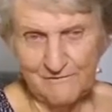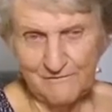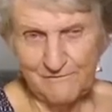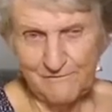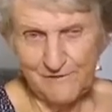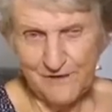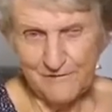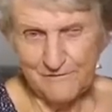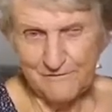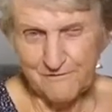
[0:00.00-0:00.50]

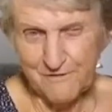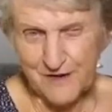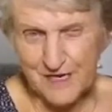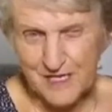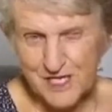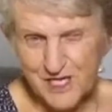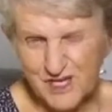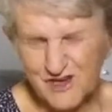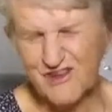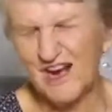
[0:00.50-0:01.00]
The
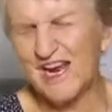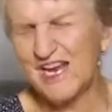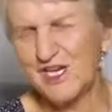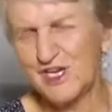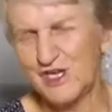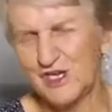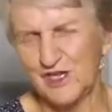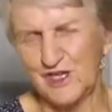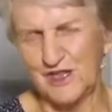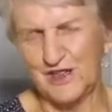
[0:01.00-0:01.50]

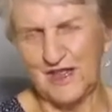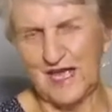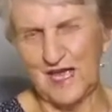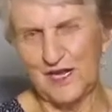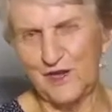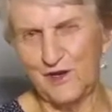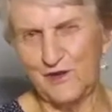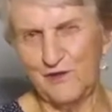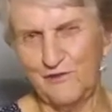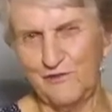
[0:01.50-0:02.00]
frustration
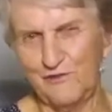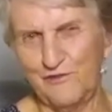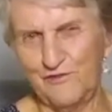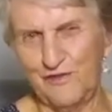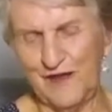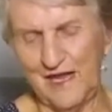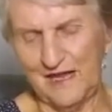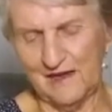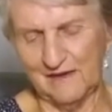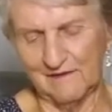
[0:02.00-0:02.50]
that you
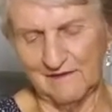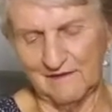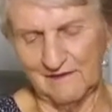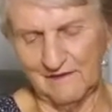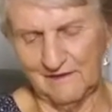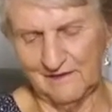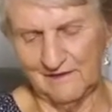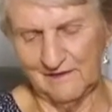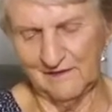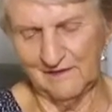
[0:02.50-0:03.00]
feel
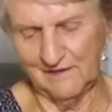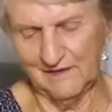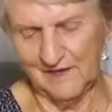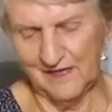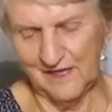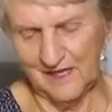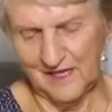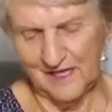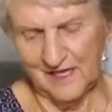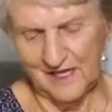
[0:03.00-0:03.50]

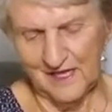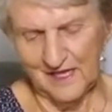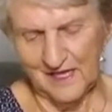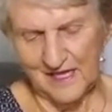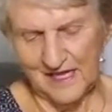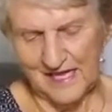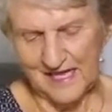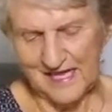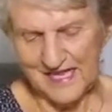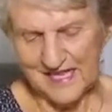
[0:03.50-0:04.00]

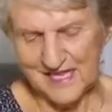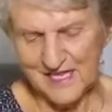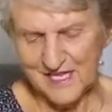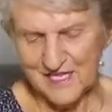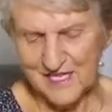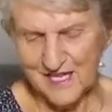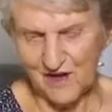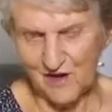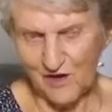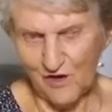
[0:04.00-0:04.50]

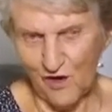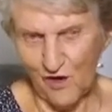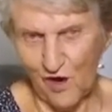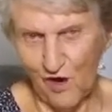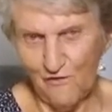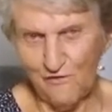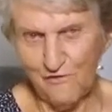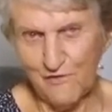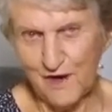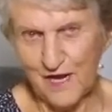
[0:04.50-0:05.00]
is
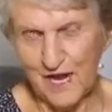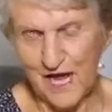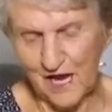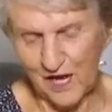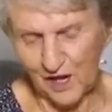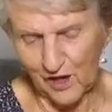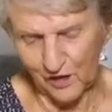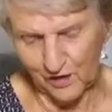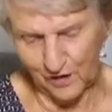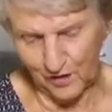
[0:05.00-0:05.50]
often a
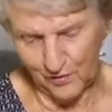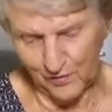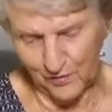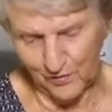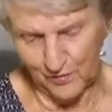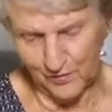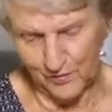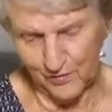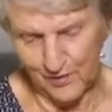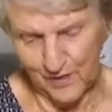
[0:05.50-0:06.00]

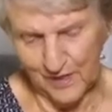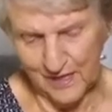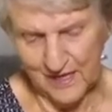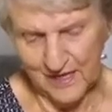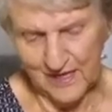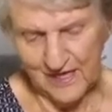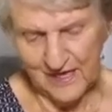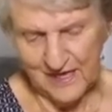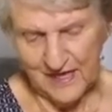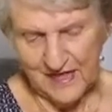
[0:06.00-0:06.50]
clue
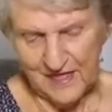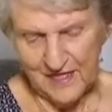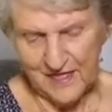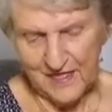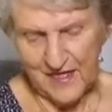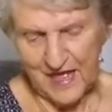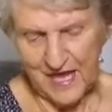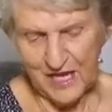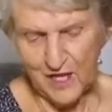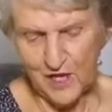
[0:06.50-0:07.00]

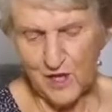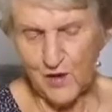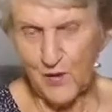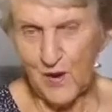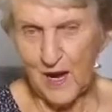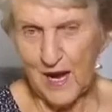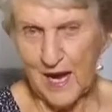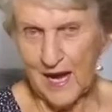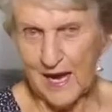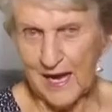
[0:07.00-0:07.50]
that you
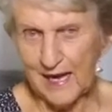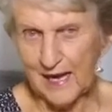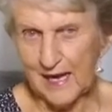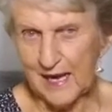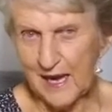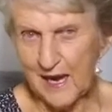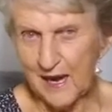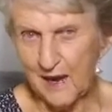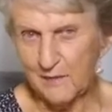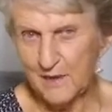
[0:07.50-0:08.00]
are
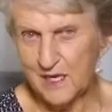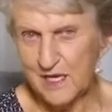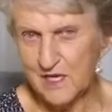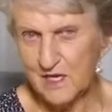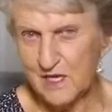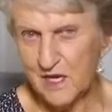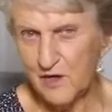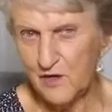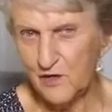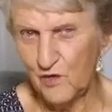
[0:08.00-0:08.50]
coming
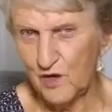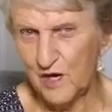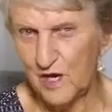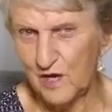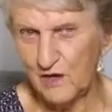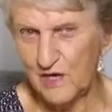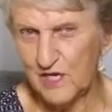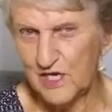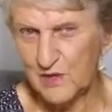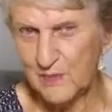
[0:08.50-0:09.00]
not
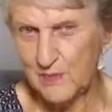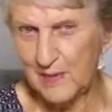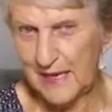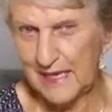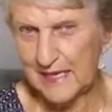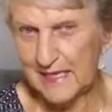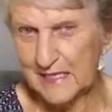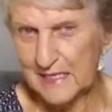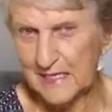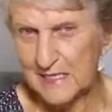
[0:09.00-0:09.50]
only to
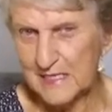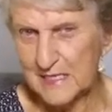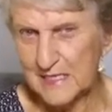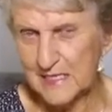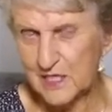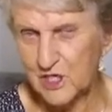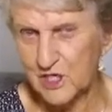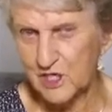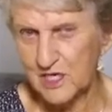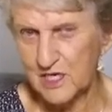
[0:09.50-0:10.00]
make a
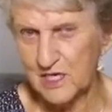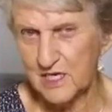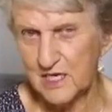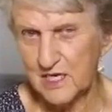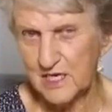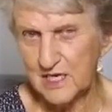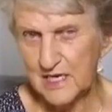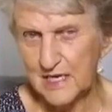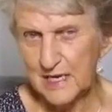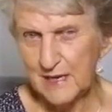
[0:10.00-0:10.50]
decision,
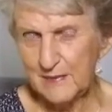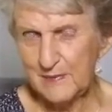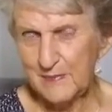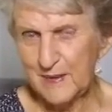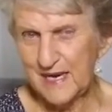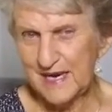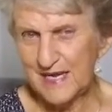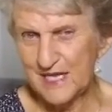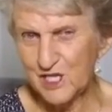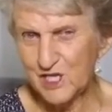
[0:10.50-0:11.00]

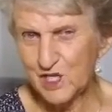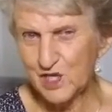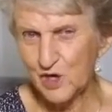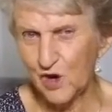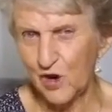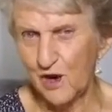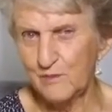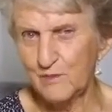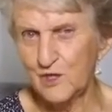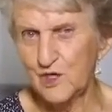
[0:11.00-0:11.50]
but it's
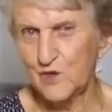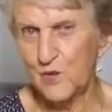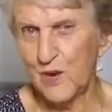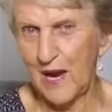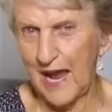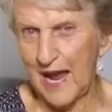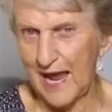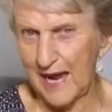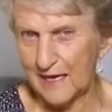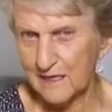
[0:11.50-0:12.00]
time to
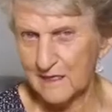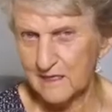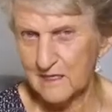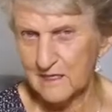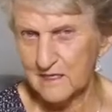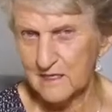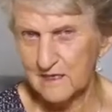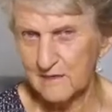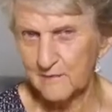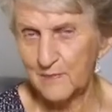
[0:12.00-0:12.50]

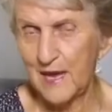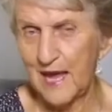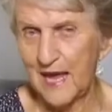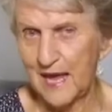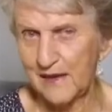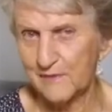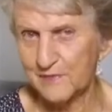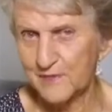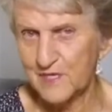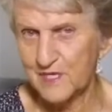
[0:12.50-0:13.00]
act,
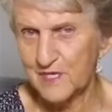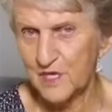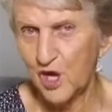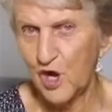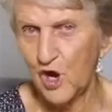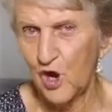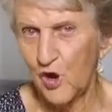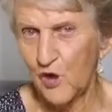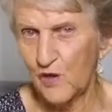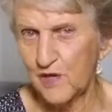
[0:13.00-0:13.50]
perhaps,
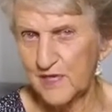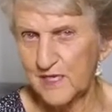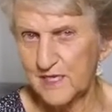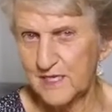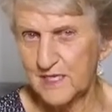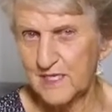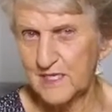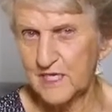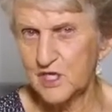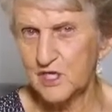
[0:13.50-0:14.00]
on a
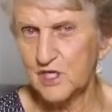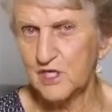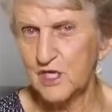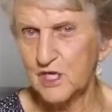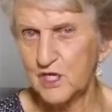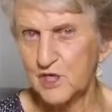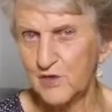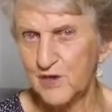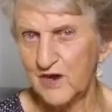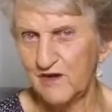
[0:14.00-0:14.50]
decision
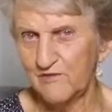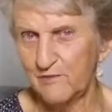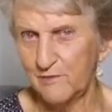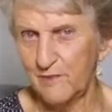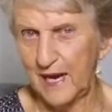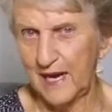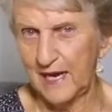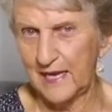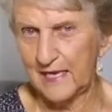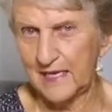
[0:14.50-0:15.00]
that you have
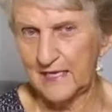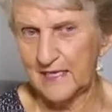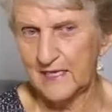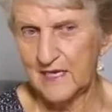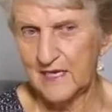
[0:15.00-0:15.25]
made.